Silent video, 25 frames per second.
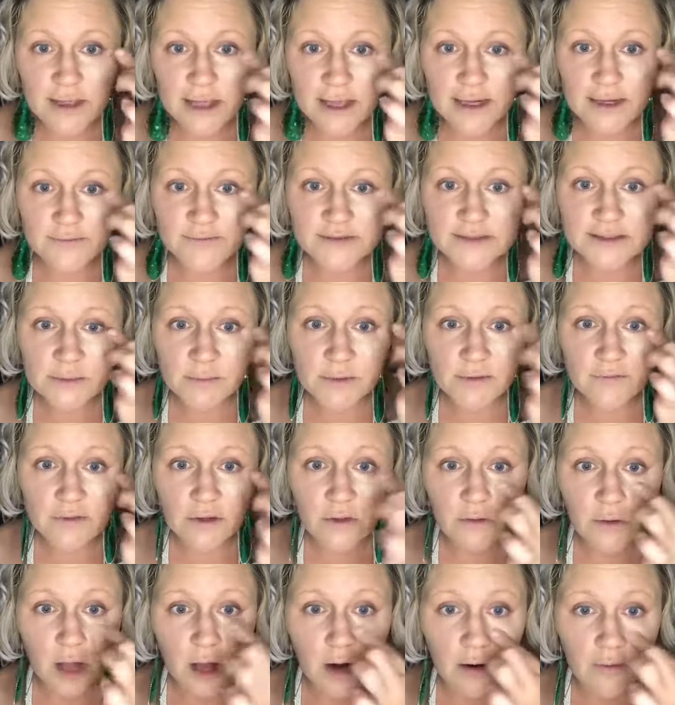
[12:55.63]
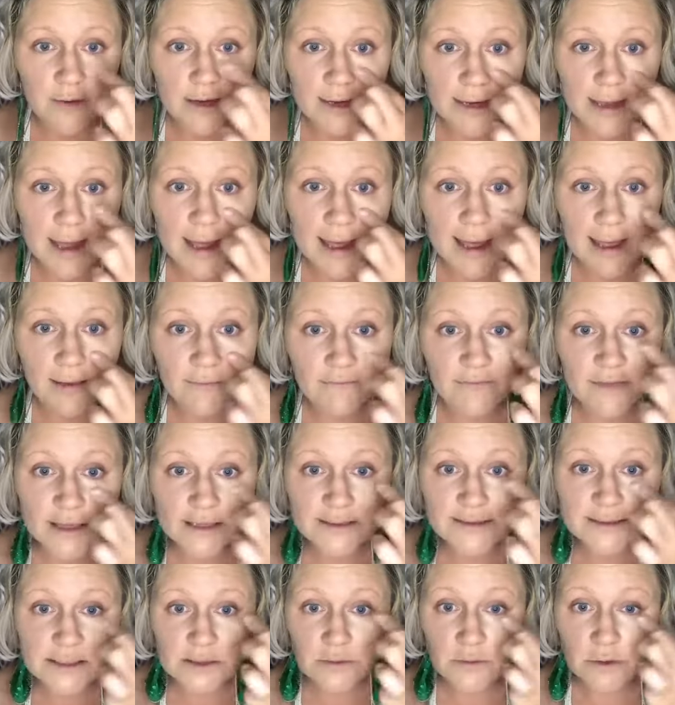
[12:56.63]
And if some of you already have
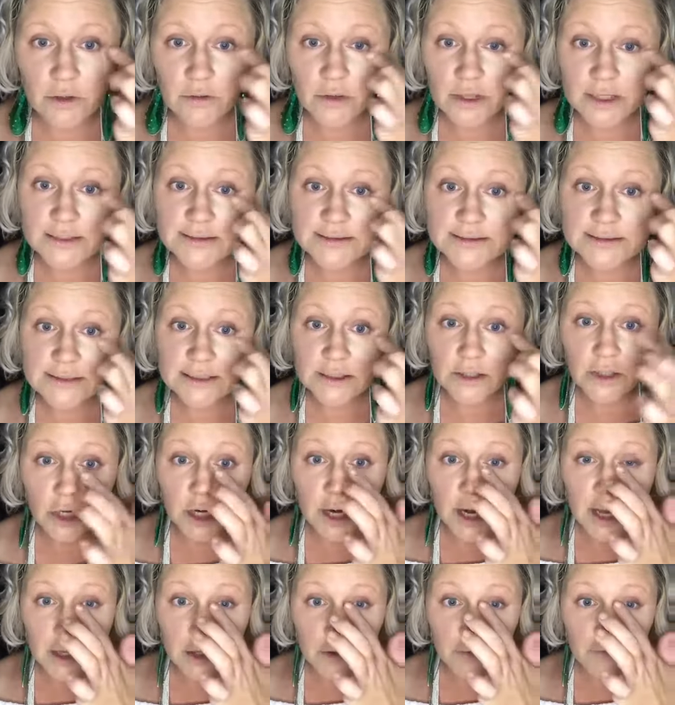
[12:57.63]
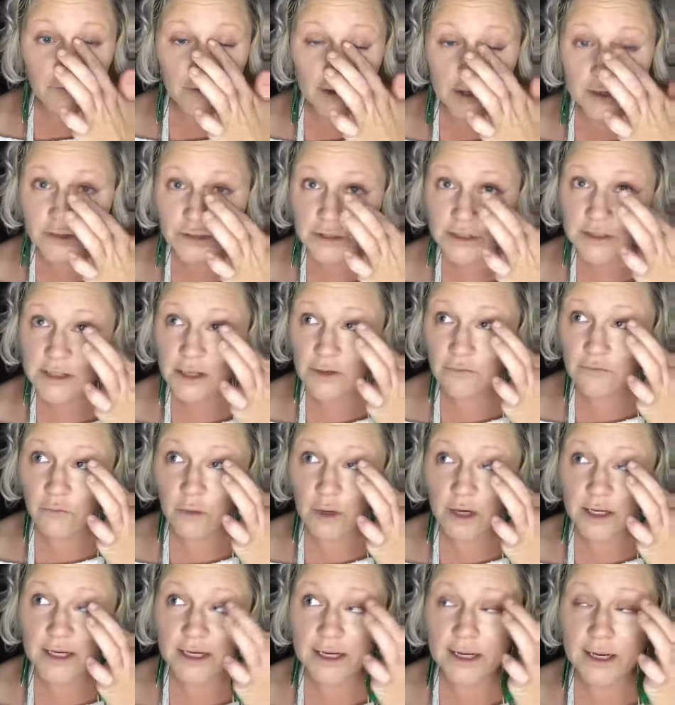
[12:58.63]
that 0 concealer and you find yourself
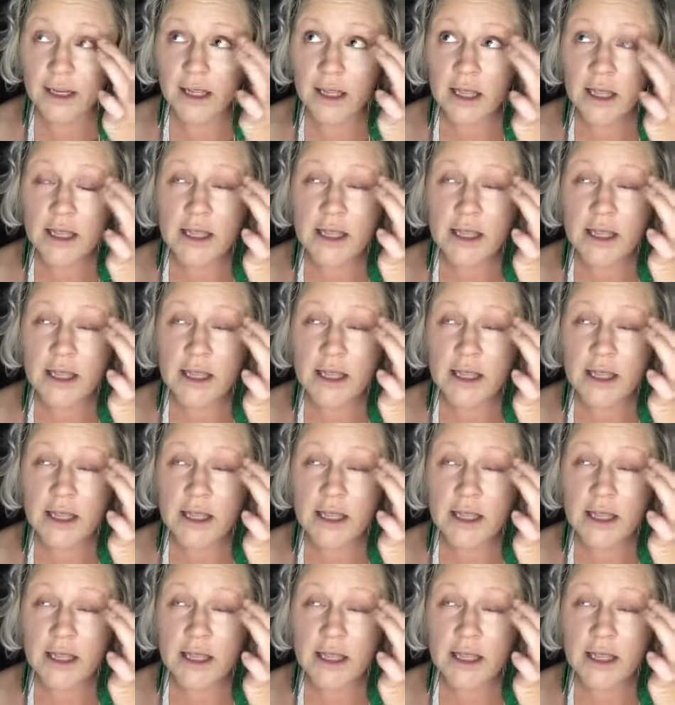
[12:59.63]
wanting